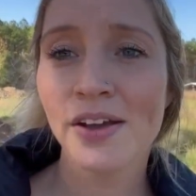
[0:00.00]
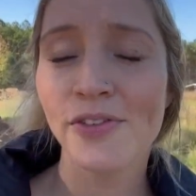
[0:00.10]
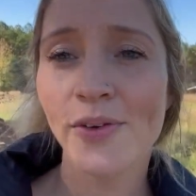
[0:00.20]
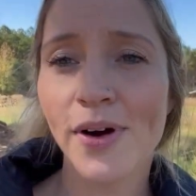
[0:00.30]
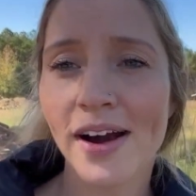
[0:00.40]

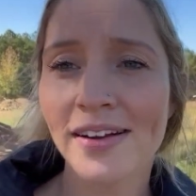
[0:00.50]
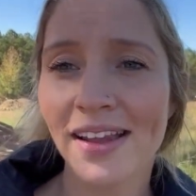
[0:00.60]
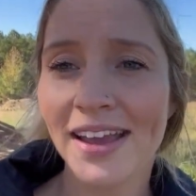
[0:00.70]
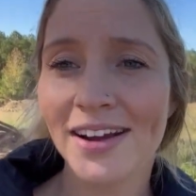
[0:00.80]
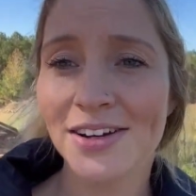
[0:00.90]
for our
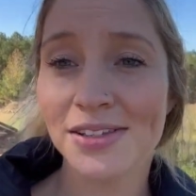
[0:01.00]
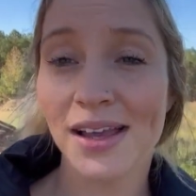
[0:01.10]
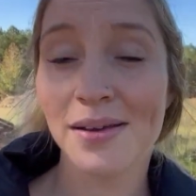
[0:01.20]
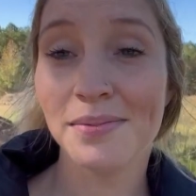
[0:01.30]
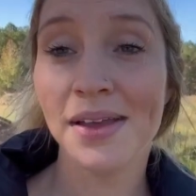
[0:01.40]
layers,
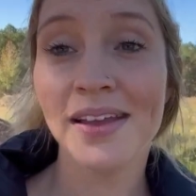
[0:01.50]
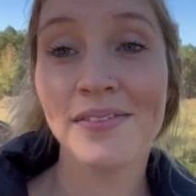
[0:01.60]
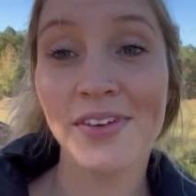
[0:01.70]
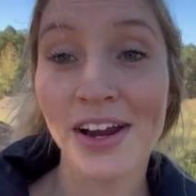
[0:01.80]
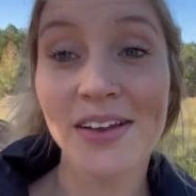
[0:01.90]
I'm
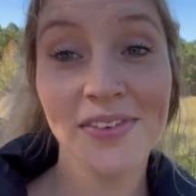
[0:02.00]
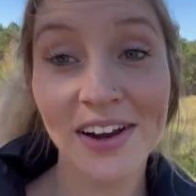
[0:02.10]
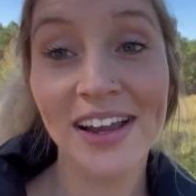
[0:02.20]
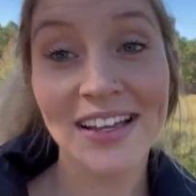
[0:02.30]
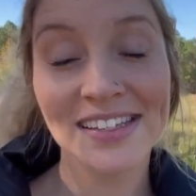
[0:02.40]
very,
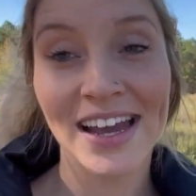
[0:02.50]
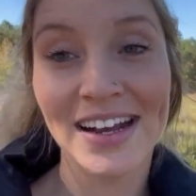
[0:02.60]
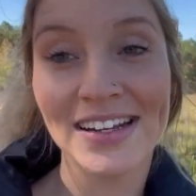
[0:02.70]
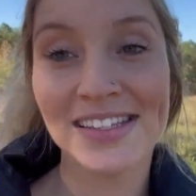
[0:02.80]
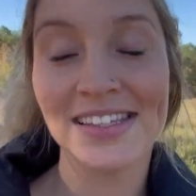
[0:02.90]
very
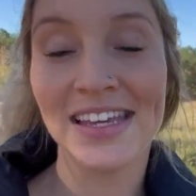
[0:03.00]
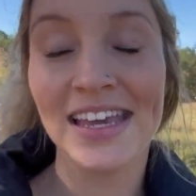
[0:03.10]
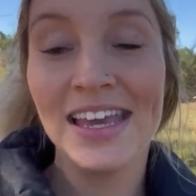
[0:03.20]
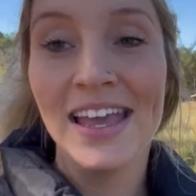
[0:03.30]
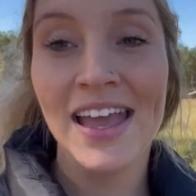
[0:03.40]
excited to
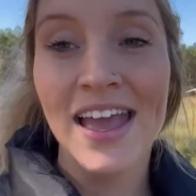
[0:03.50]
see